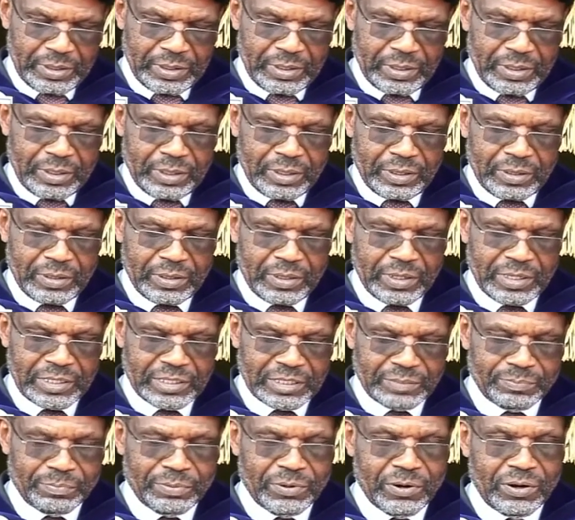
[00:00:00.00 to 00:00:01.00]
This
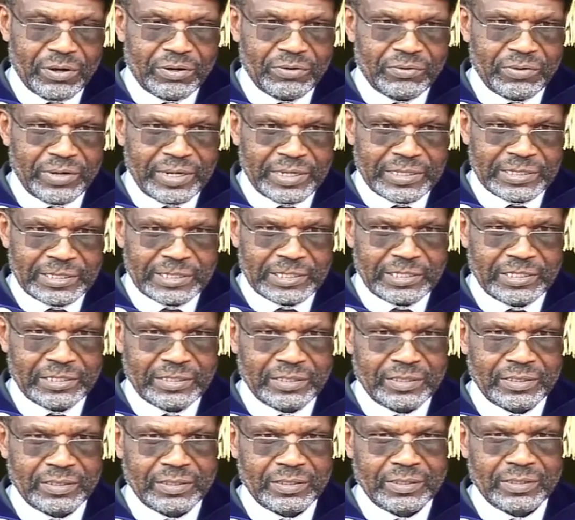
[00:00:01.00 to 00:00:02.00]
progress
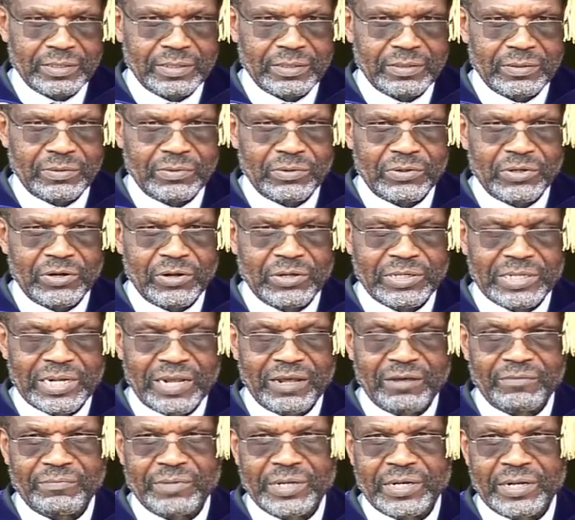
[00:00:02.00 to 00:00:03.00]
could not have
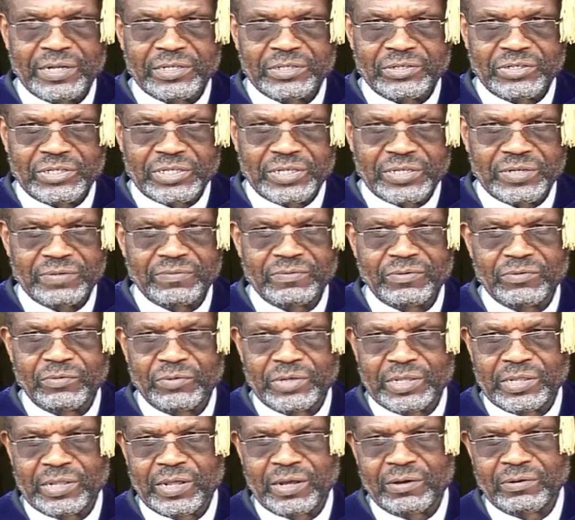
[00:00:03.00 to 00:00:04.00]
been achieved
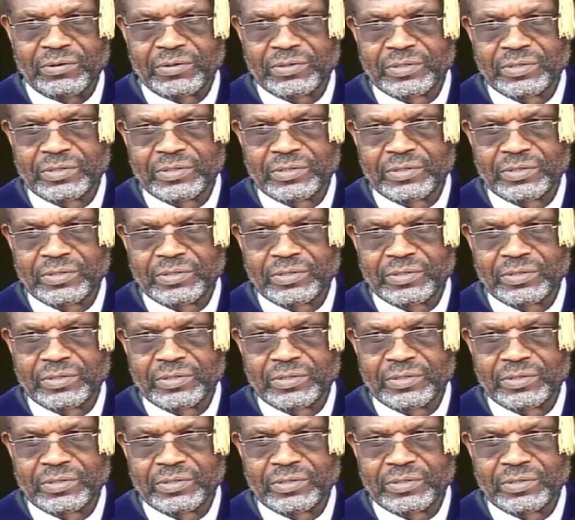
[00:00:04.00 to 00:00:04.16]
without